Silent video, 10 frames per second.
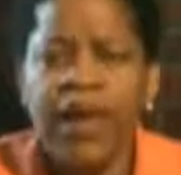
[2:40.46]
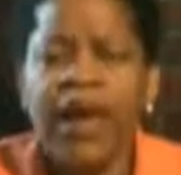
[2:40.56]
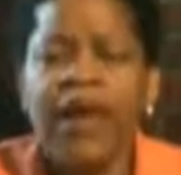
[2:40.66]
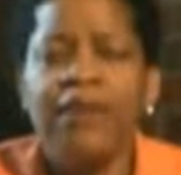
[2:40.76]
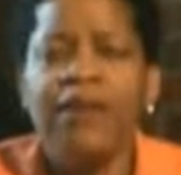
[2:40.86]

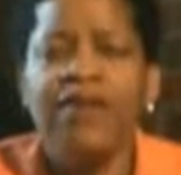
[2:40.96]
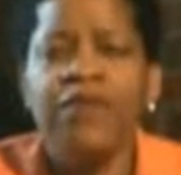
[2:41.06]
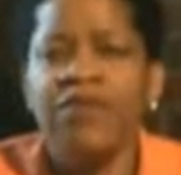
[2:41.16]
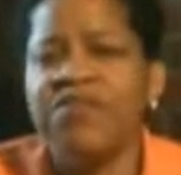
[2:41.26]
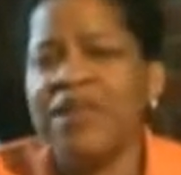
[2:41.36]
And I believe
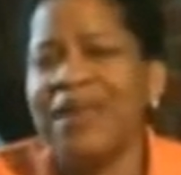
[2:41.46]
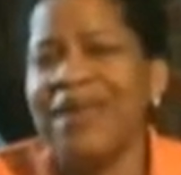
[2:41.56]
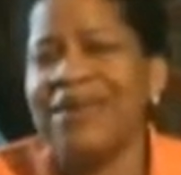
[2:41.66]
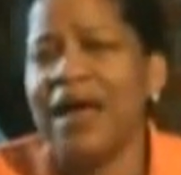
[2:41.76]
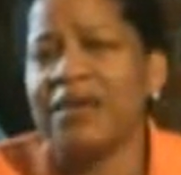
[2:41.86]
it was the
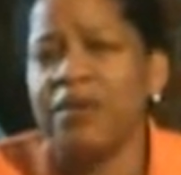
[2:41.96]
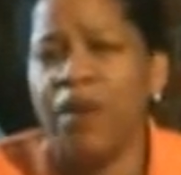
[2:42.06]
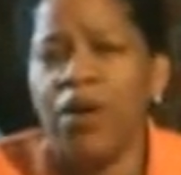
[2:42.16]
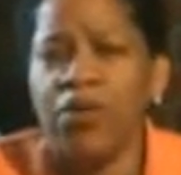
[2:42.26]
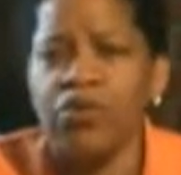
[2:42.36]
late Dr.
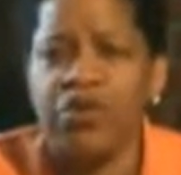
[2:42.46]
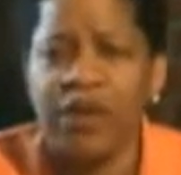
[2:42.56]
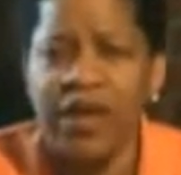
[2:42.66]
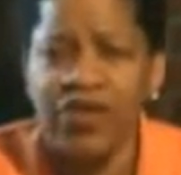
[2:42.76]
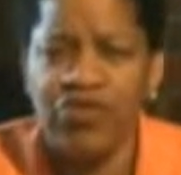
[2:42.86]
Martin Luther
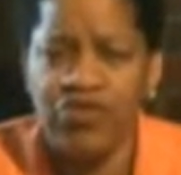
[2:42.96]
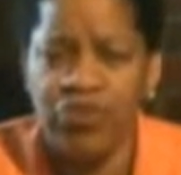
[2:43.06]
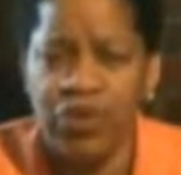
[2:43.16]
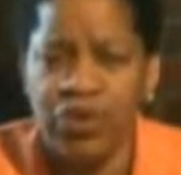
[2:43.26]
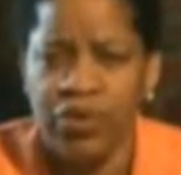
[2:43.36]
King
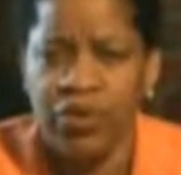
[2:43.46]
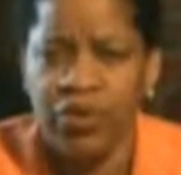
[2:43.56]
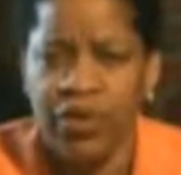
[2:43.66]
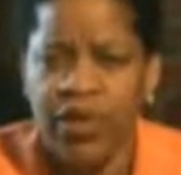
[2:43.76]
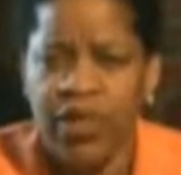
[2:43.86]
Jr.
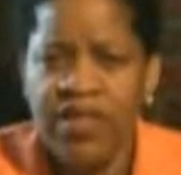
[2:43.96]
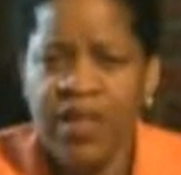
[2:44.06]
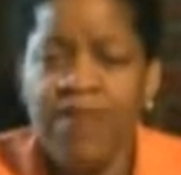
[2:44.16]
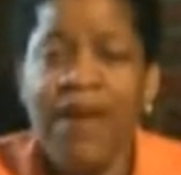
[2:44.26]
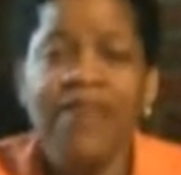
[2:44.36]

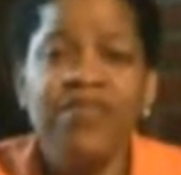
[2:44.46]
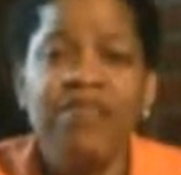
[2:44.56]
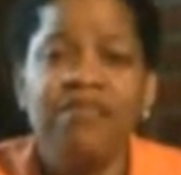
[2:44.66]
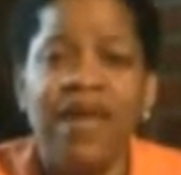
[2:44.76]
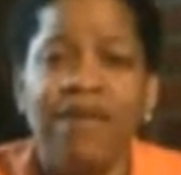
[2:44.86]
that made the
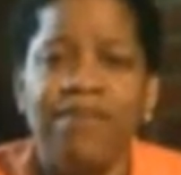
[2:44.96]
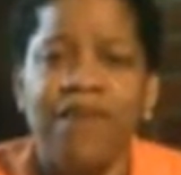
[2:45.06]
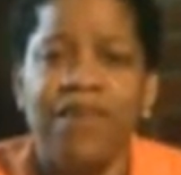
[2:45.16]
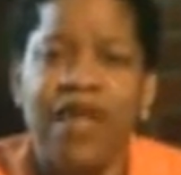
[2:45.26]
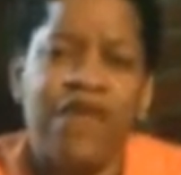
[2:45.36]

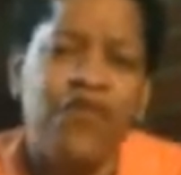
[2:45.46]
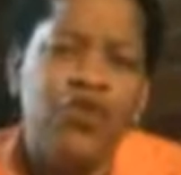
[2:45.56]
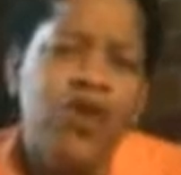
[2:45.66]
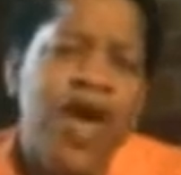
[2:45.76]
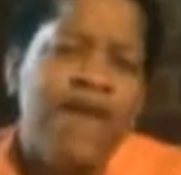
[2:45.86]
statement, if
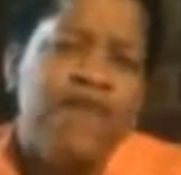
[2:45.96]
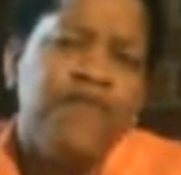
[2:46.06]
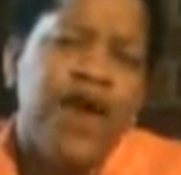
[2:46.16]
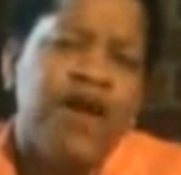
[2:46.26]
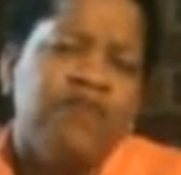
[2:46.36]
you
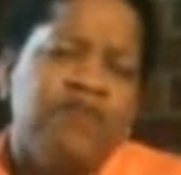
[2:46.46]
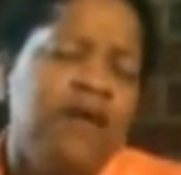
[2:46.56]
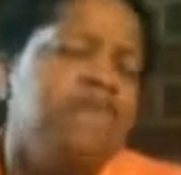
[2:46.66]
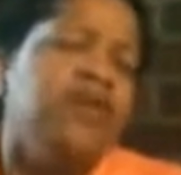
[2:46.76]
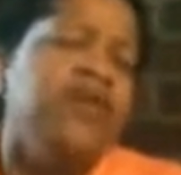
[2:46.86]
haven't found
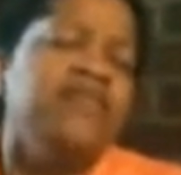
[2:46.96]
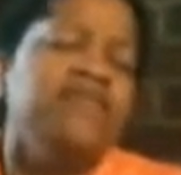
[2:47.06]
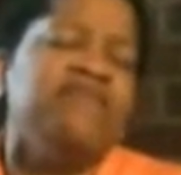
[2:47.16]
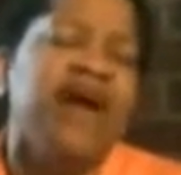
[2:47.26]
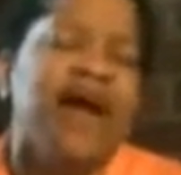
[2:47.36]
something in
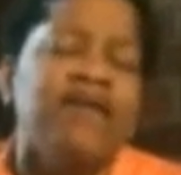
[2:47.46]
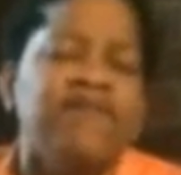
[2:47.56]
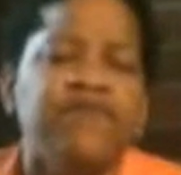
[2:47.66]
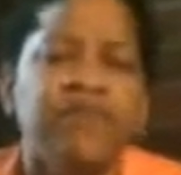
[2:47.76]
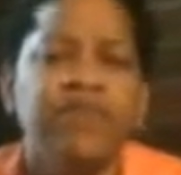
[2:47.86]
this life
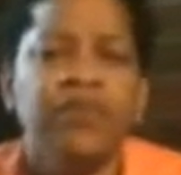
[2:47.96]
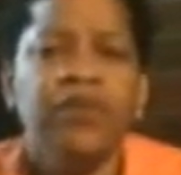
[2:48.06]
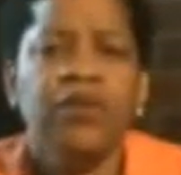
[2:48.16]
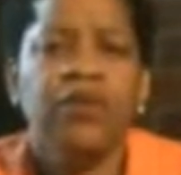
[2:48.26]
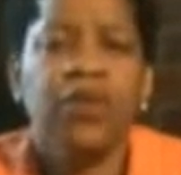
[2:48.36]

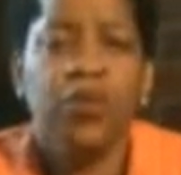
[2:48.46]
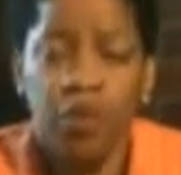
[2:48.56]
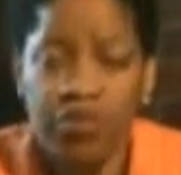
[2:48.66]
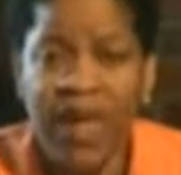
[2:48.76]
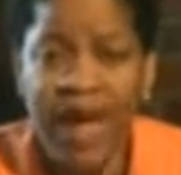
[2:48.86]

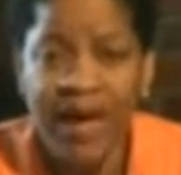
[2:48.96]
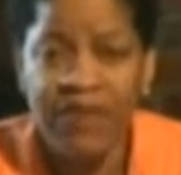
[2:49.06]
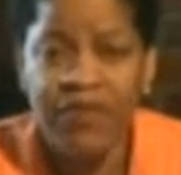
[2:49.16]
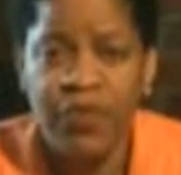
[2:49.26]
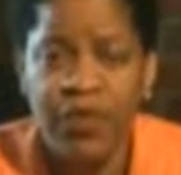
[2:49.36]
worth
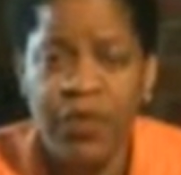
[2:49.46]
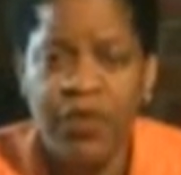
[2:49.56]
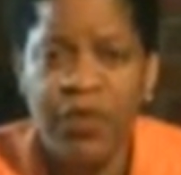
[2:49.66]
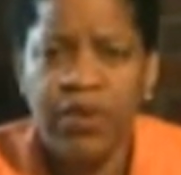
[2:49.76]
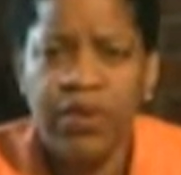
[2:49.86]
dying
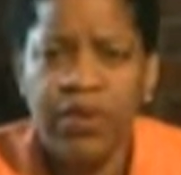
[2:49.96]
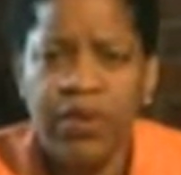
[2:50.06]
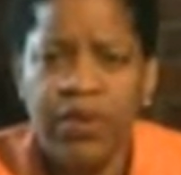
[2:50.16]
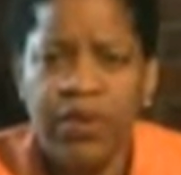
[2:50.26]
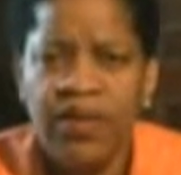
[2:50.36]
for,
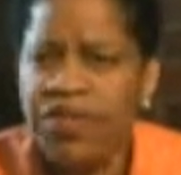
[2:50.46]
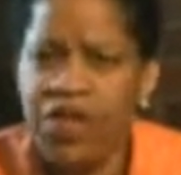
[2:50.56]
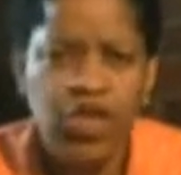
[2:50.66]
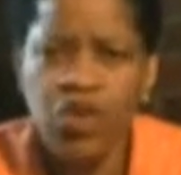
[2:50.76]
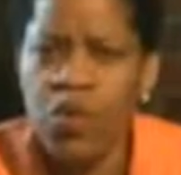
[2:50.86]

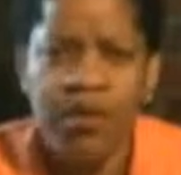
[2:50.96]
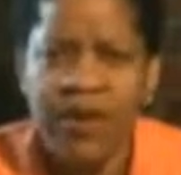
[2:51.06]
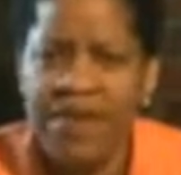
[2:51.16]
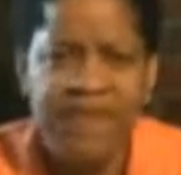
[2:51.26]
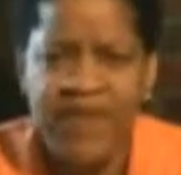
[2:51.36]
then you are
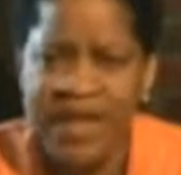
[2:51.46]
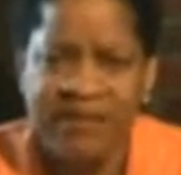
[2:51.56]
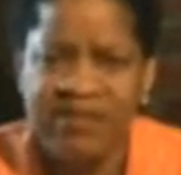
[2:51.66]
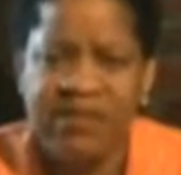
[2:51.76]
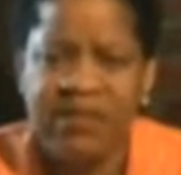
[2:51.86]
not
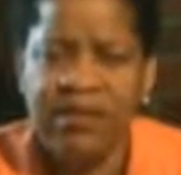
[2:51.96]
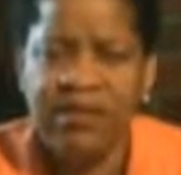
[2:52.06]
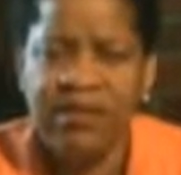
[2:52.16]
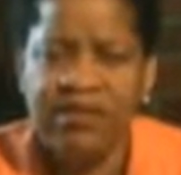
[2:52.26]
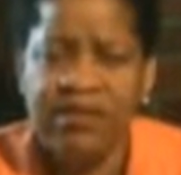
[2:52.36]
fit
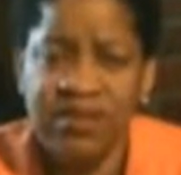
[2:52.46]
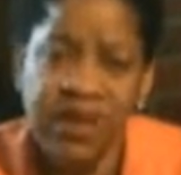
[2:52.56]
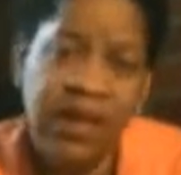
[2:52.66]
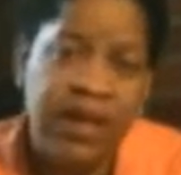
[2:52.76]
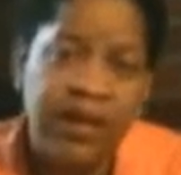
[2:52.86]
to
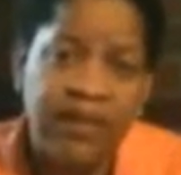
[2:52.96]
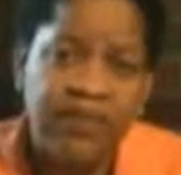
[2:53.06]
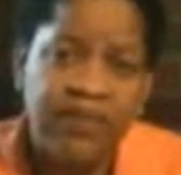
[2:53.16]
live.